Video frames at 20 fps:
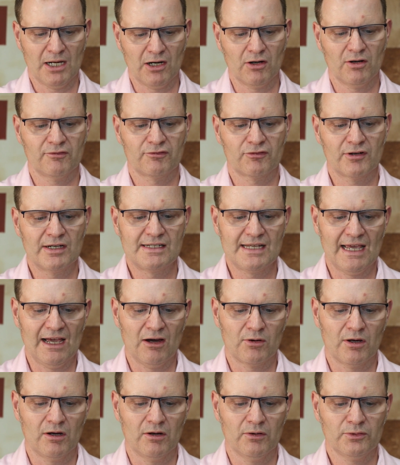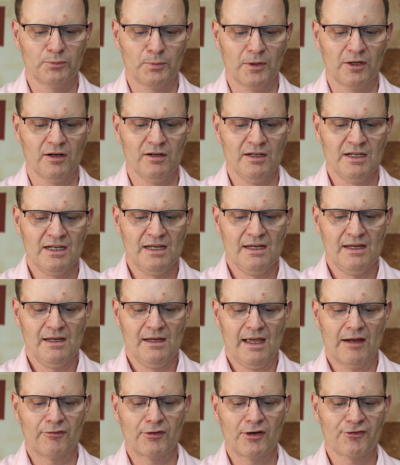parent-free townhouse where
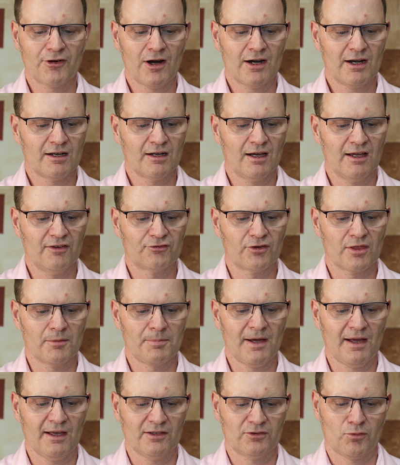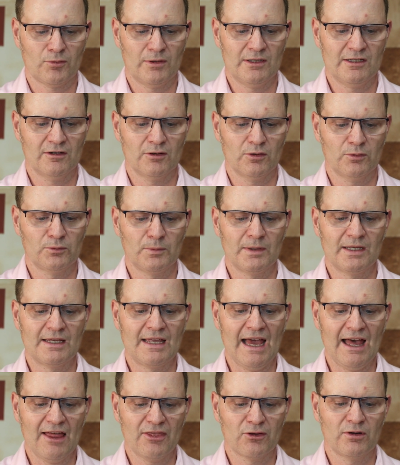every Friday night for the past 3 years we
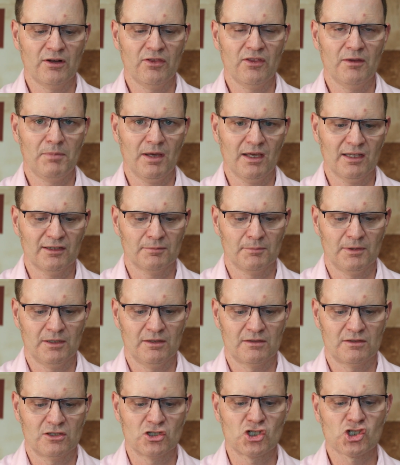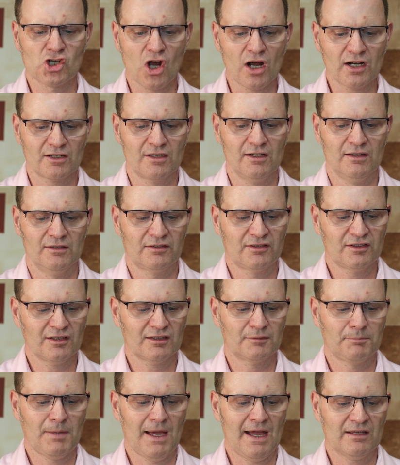gathered in the basement to shotgun
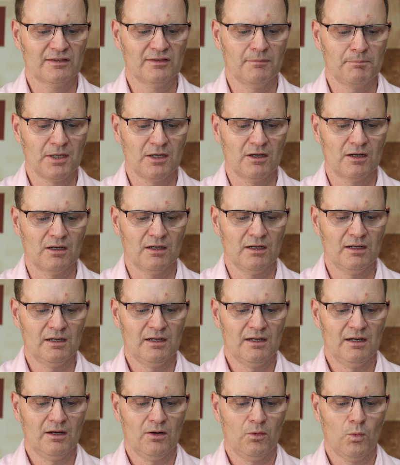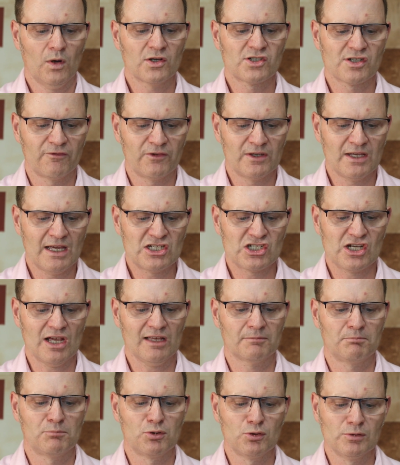6 packs of beer, watch a
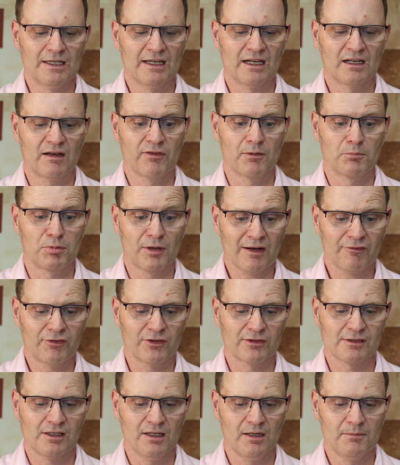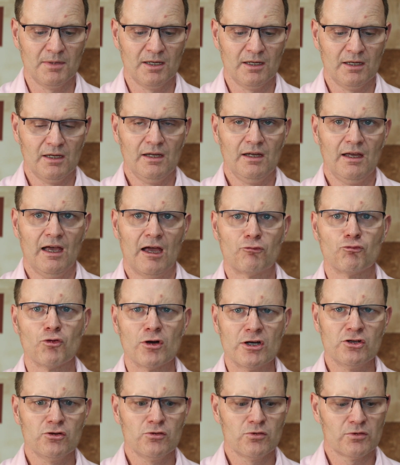VHS bootleg of The Breakfast Club, and
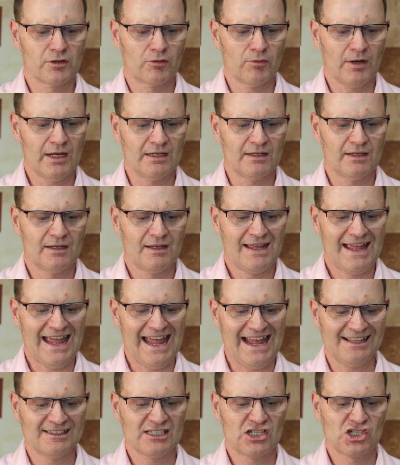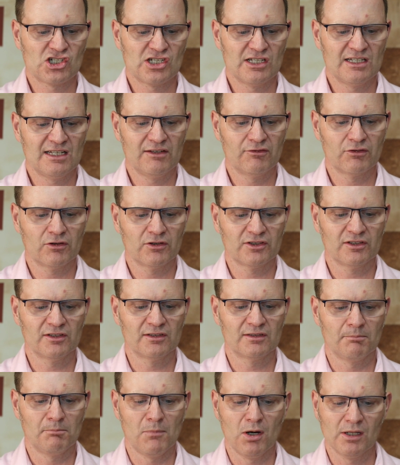renew the great Ali Sheedy
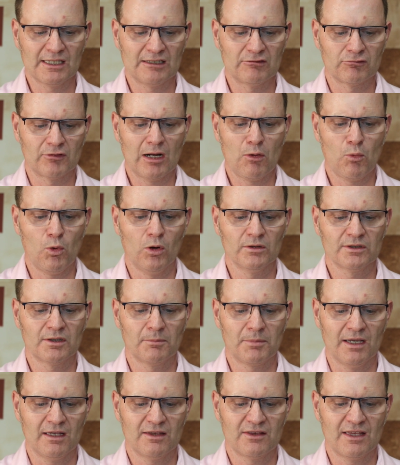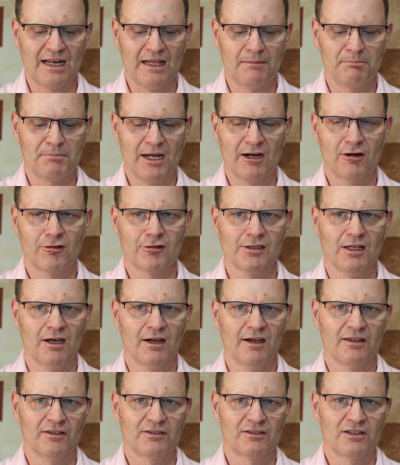versus Molly Ringwald debate that had
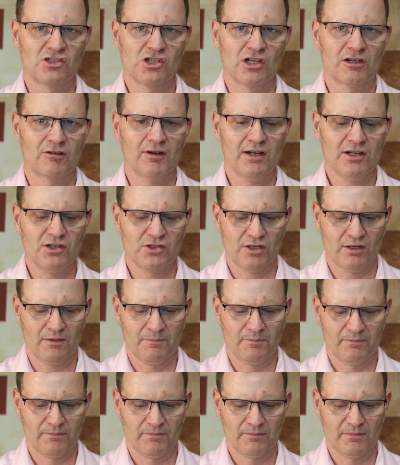paralyzed a generation.